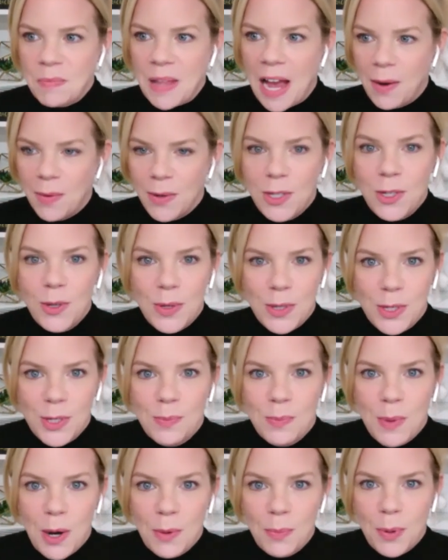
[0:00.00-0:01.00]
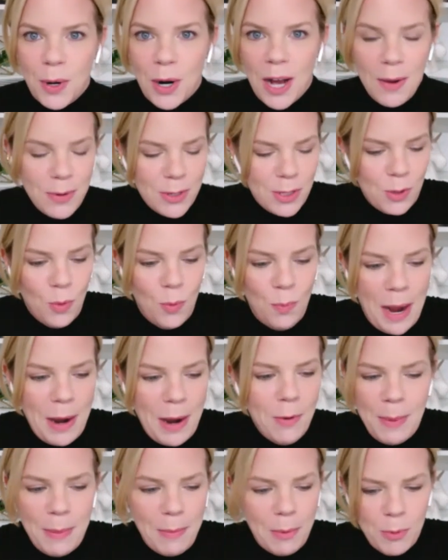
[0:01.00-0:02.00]
I would do a small I
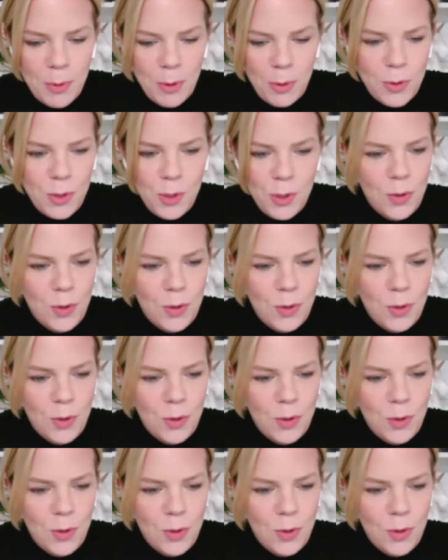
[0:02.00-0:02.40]
remember